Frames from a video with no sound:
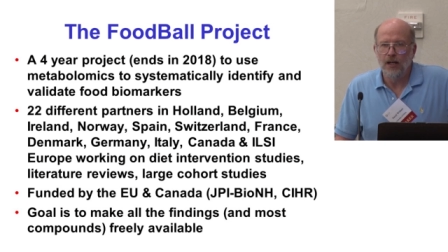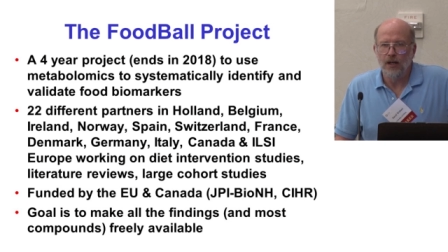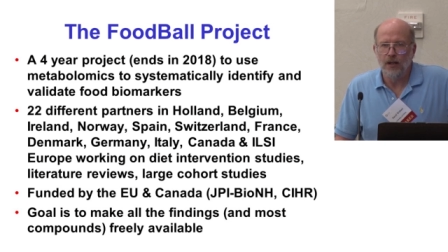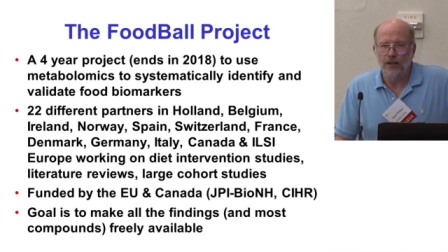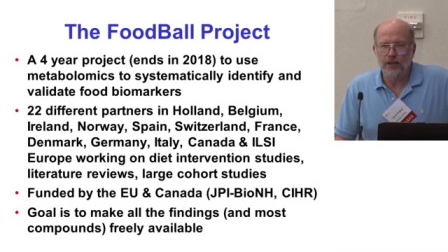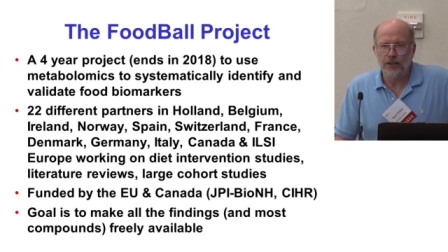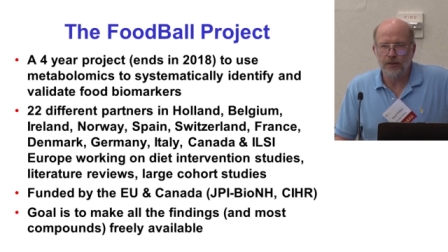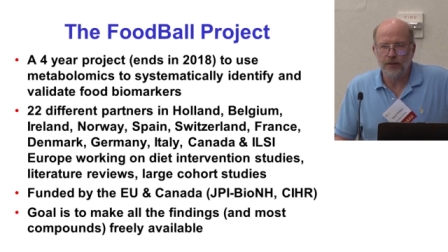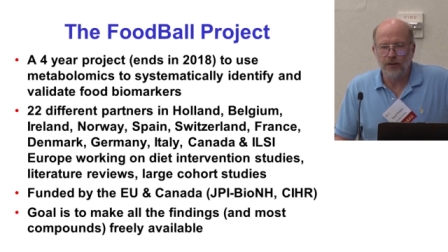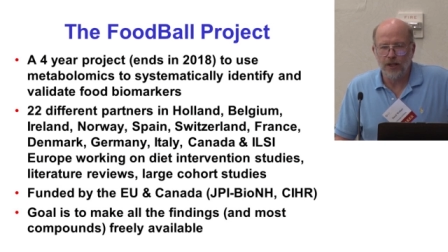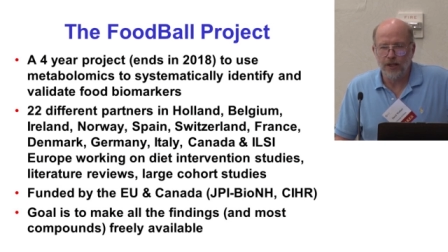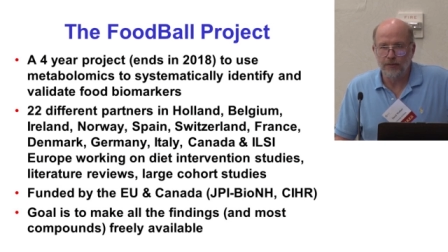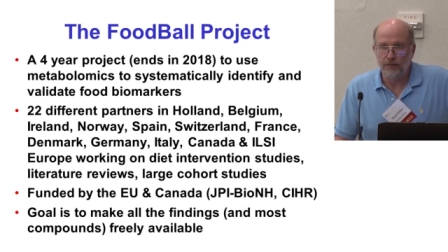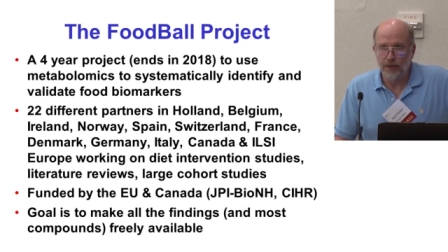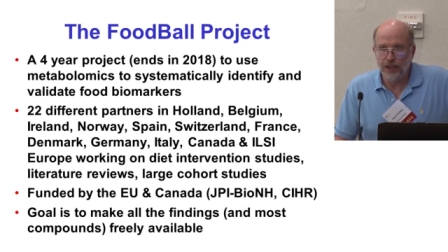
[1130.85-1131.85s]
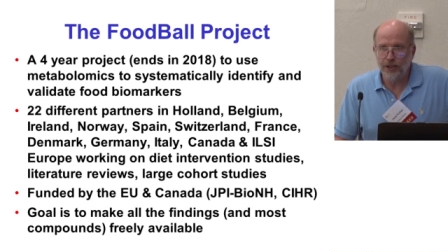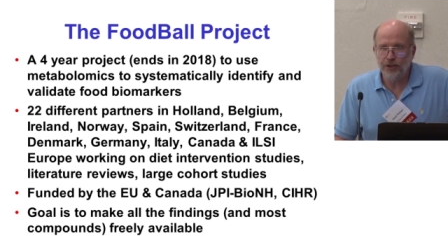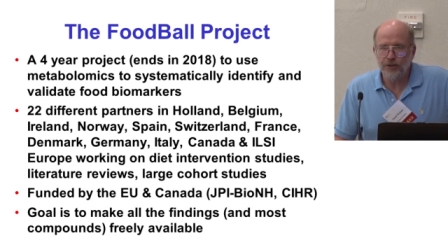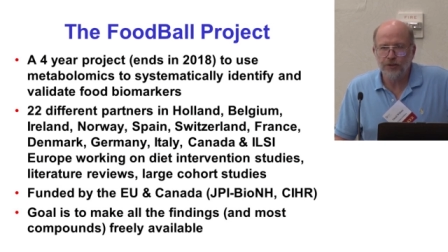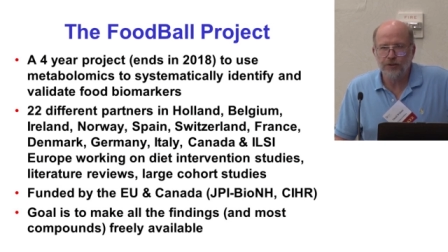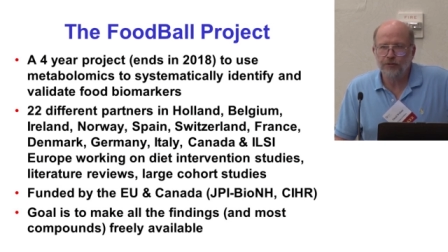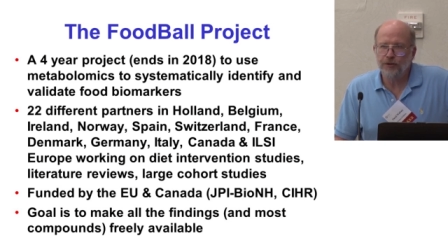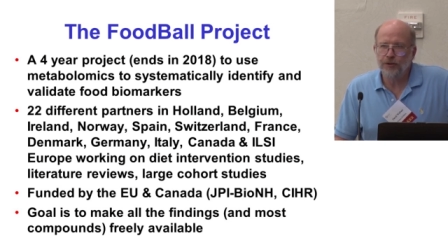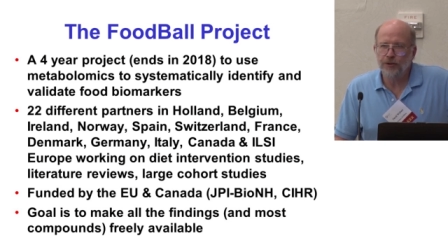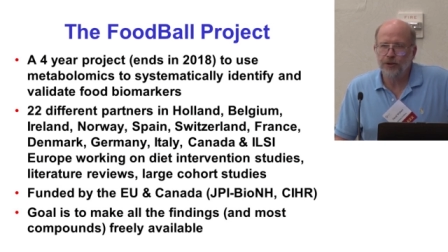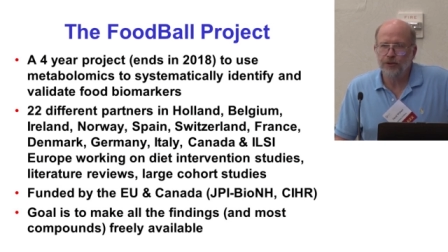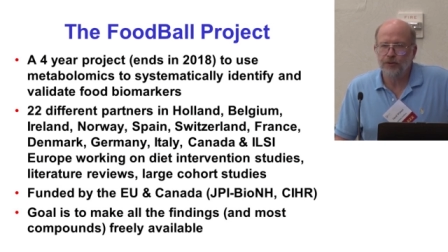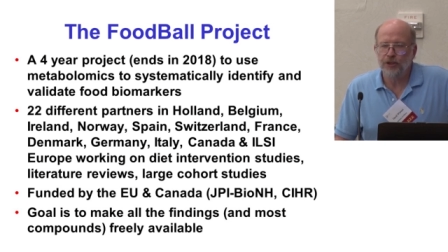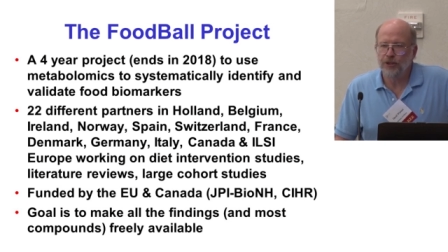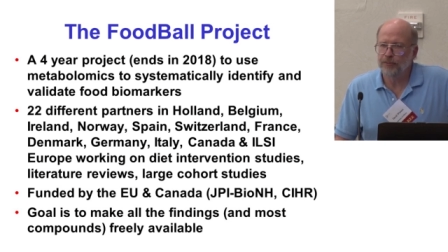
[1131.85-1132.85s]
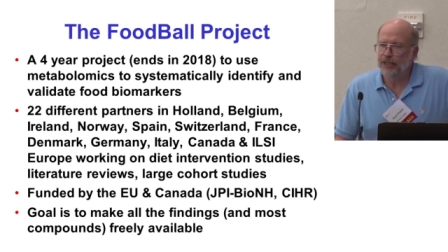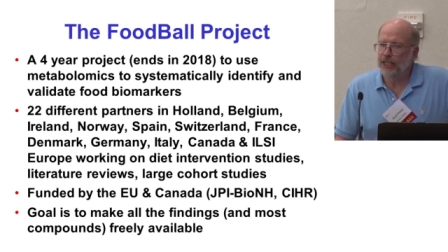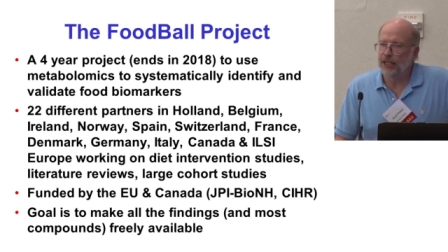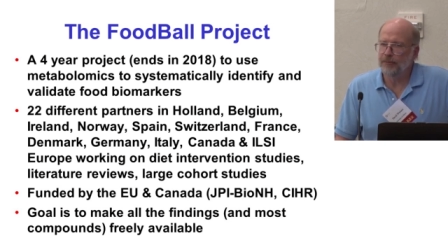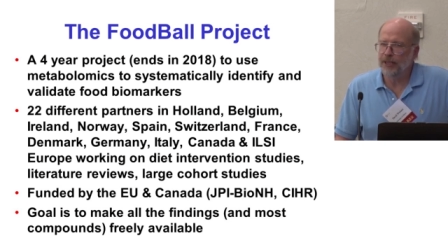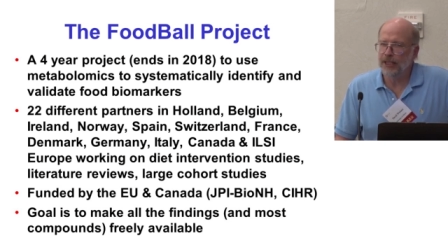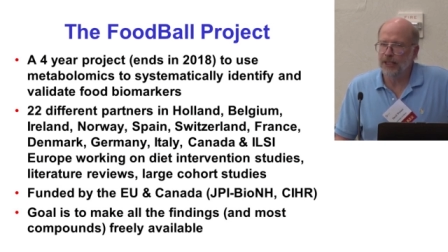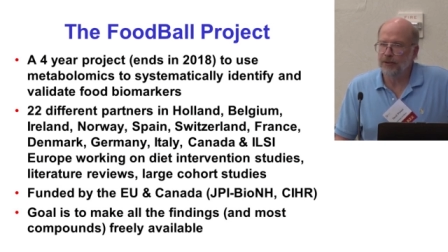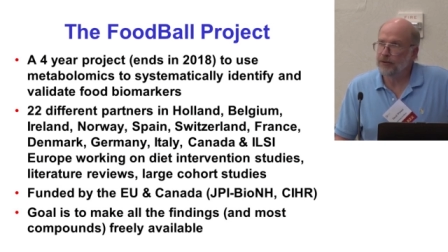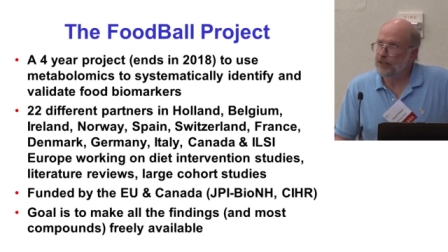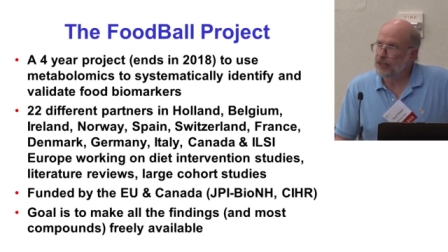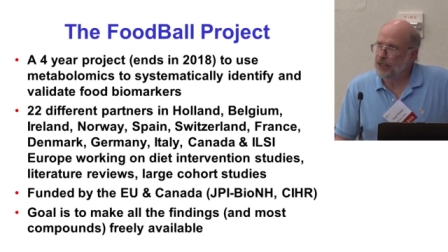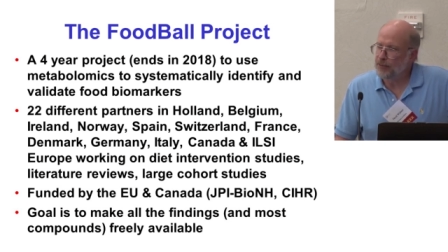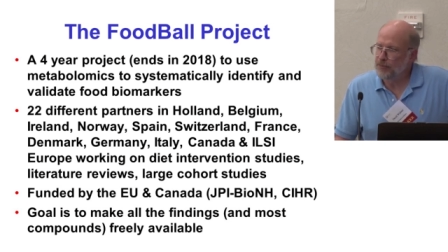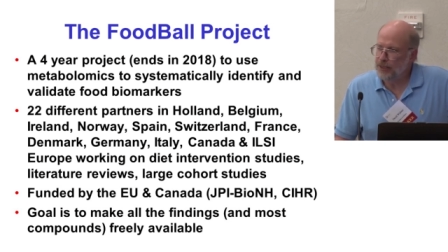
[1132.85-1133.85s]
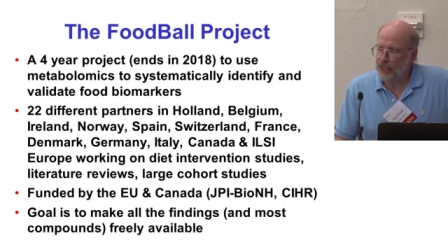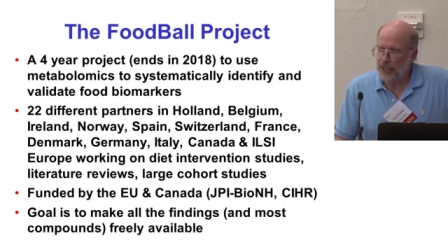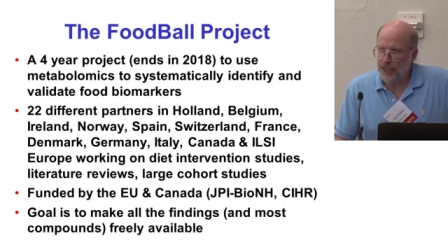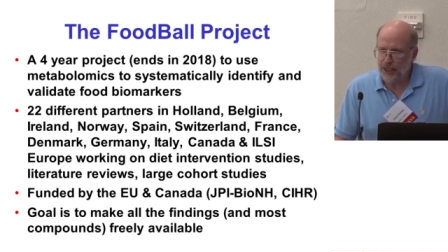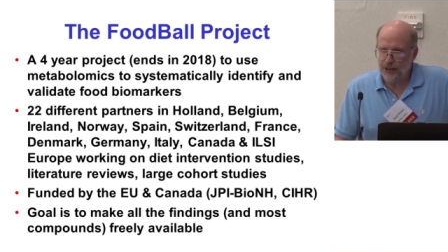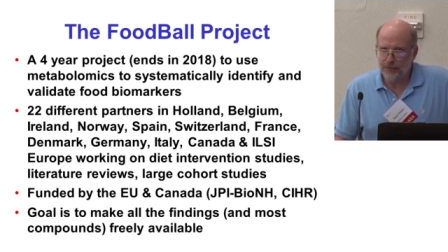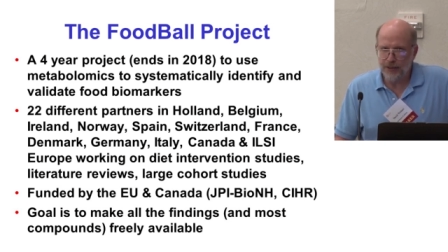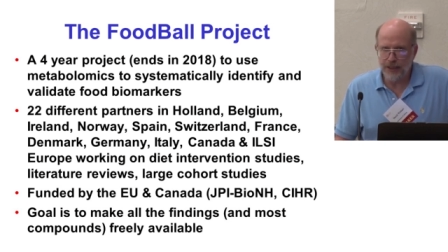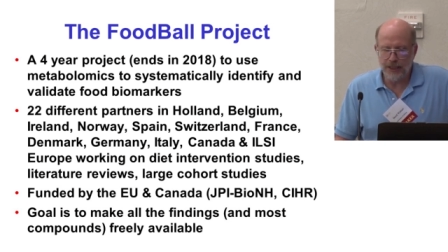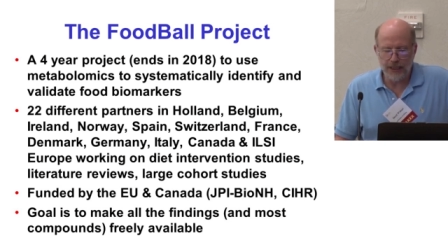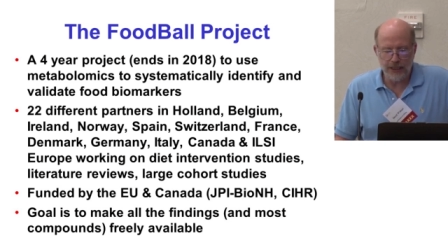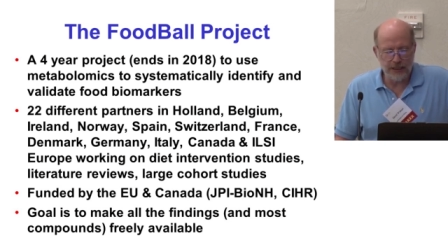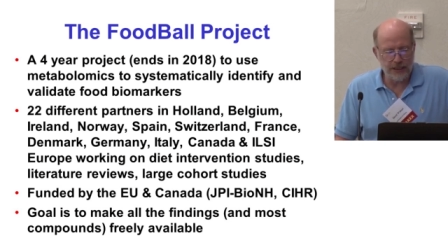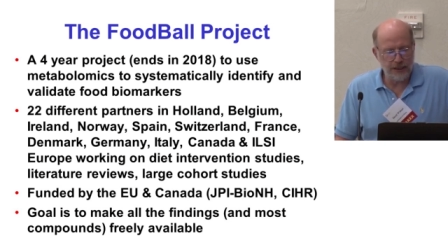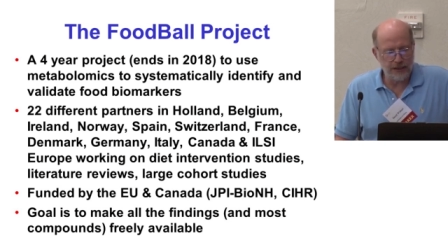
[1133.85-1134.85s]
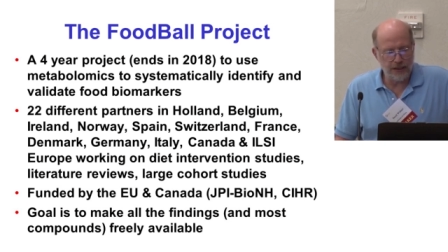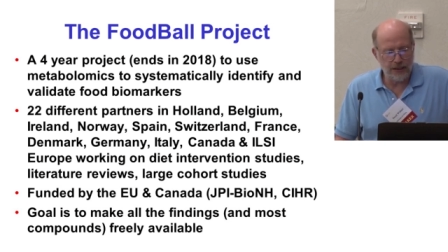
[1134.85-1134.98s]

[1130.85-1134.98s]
Also a lot of literature reviews, which will be coming out sometime in the next